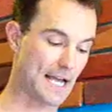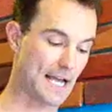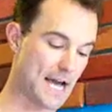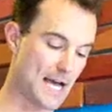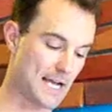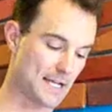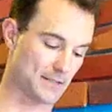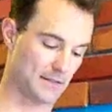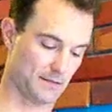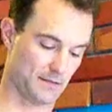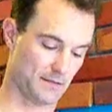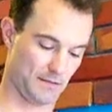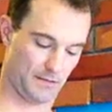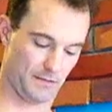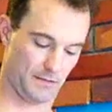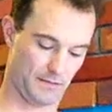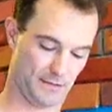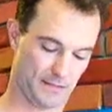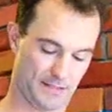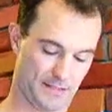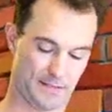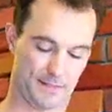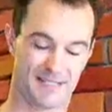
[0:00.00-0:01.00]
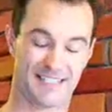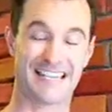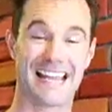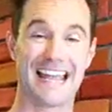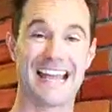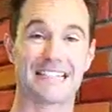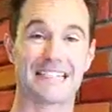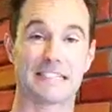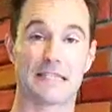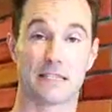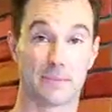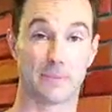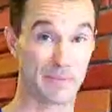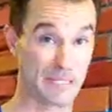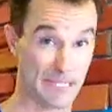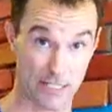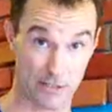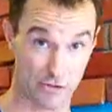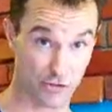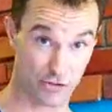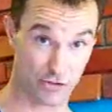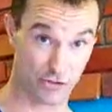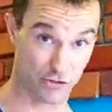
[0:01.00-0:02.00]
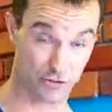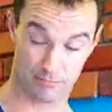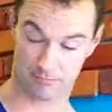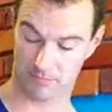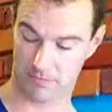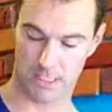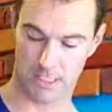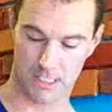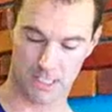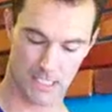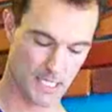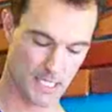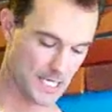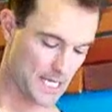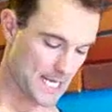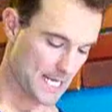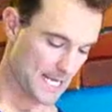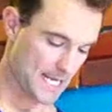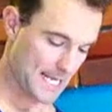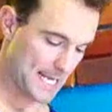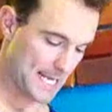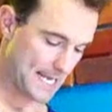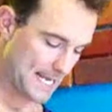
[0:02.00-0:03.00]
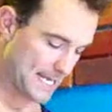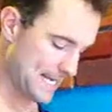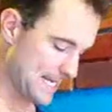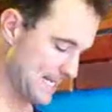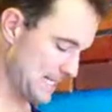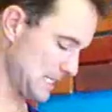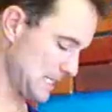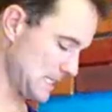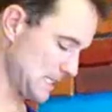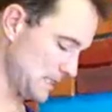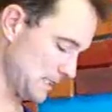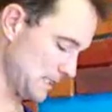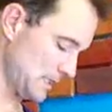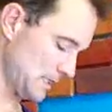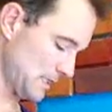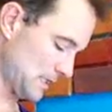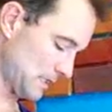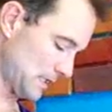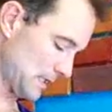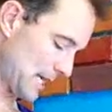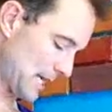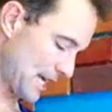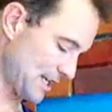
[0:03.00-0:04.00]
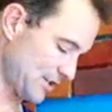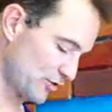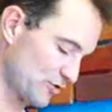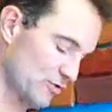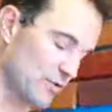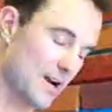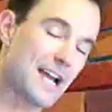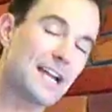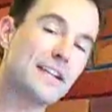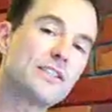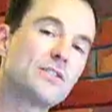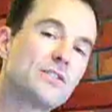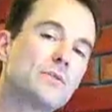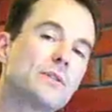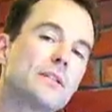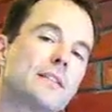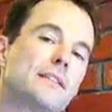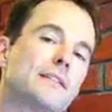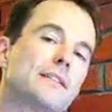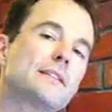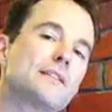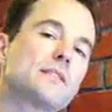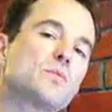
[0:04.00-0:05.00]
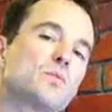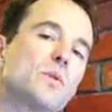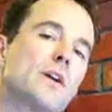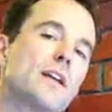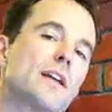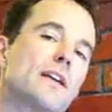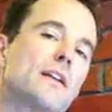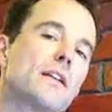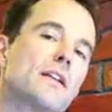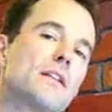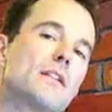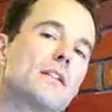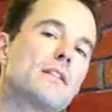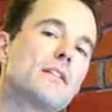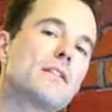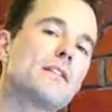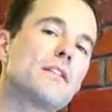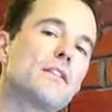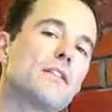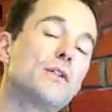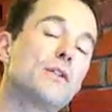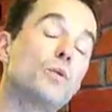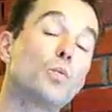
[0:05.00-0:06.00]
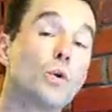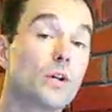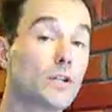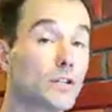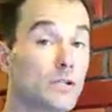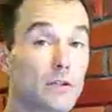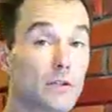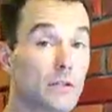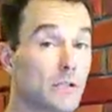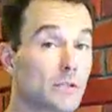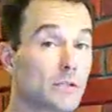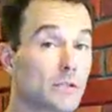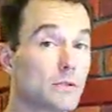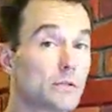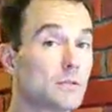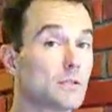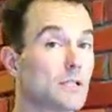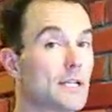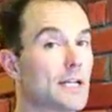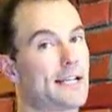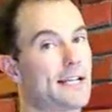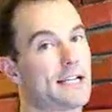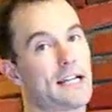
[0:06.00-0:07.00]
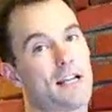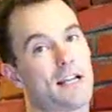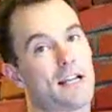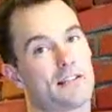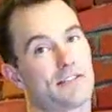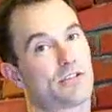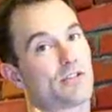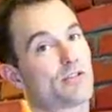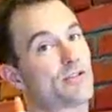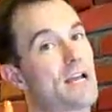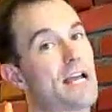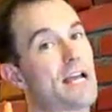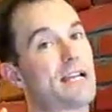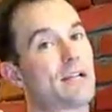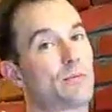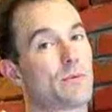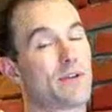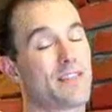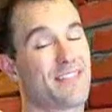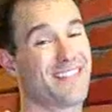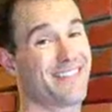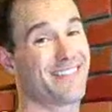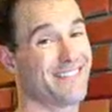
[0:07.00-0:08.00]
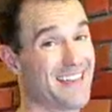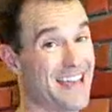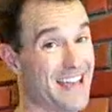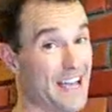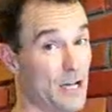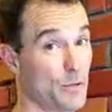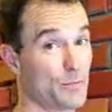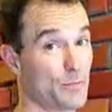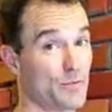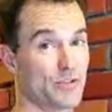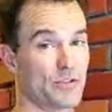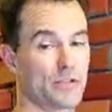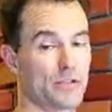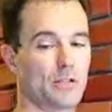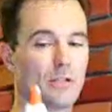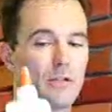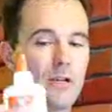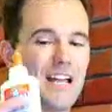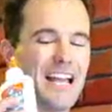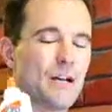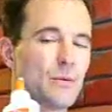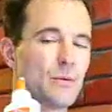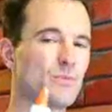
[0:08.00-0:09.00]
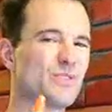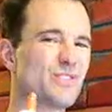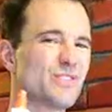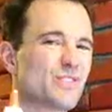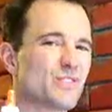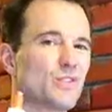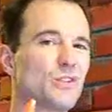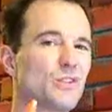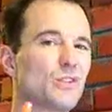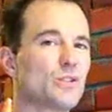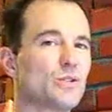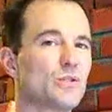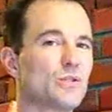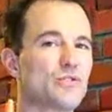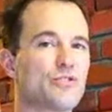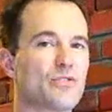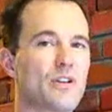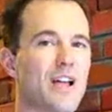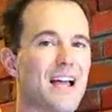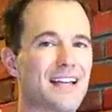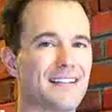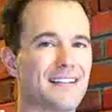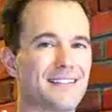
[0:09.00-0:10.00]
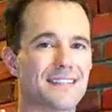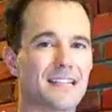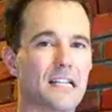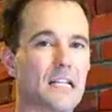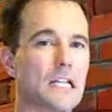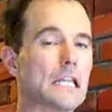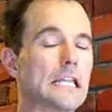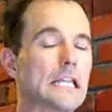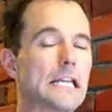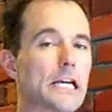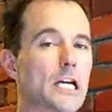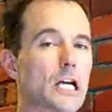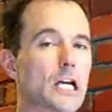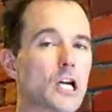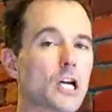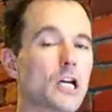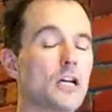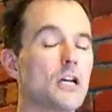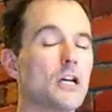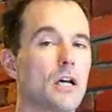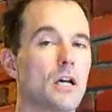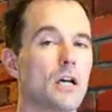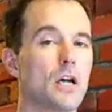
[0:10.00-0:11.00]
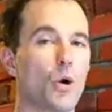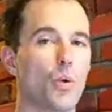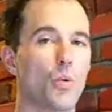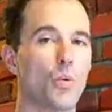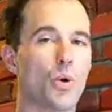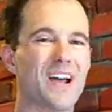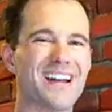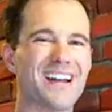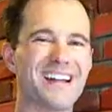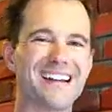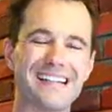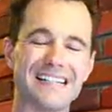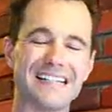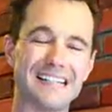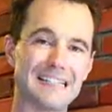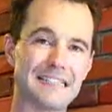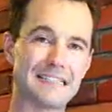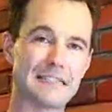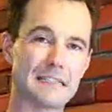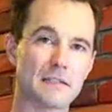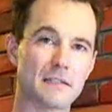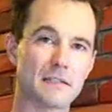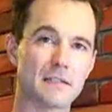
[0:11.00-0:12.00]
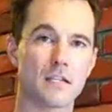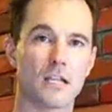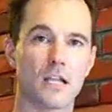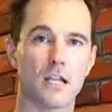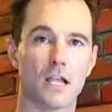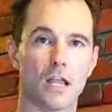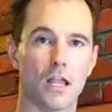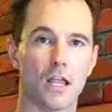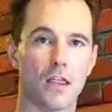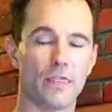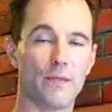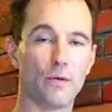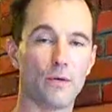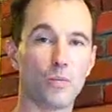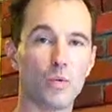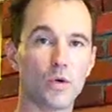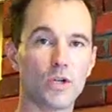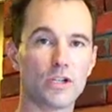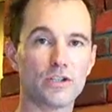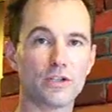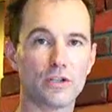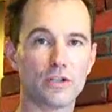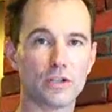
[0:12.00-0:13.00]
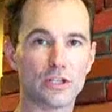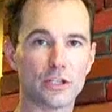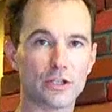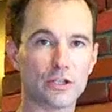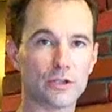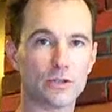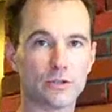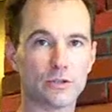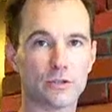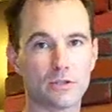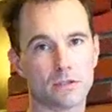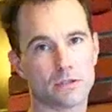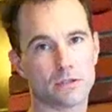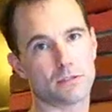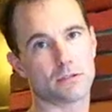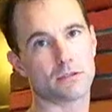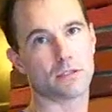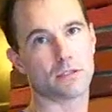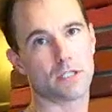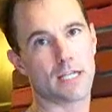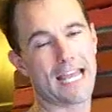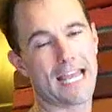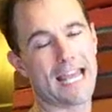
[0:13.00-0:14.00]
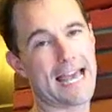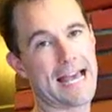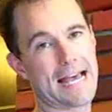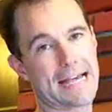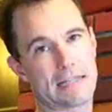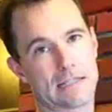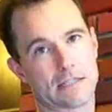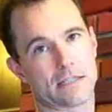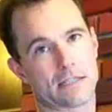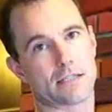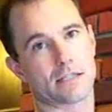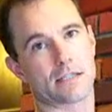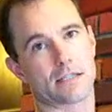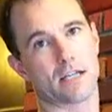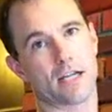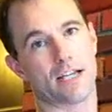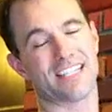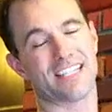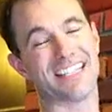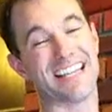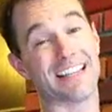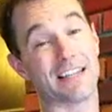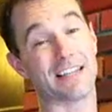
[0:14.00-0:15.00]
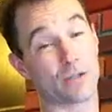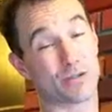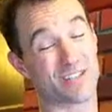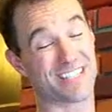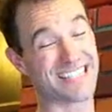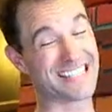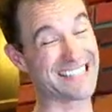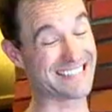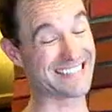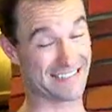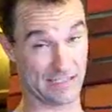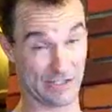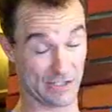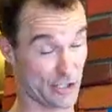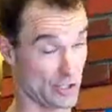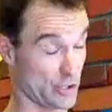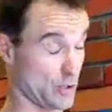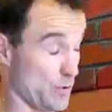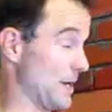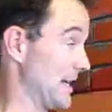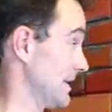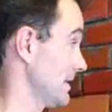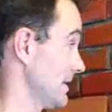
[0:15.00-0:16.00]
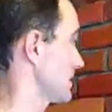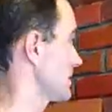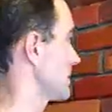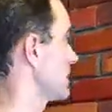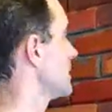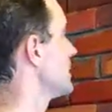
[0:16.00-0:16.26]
got some sand at the beach, and I tried doing this with the wood glue, and I also tried it with the Elmer's glue. Elmer's glue dries clear, whereas the wood glue has a yellow tint to it.